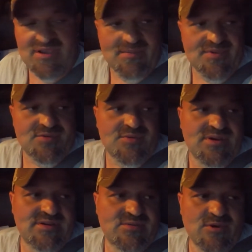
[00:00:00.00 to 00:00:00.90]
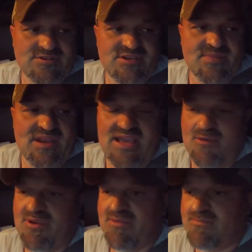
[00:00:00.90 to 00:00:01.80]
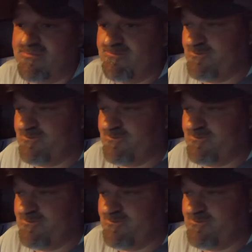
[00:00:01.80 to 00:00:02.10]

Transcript: be able to uh, work something out with them.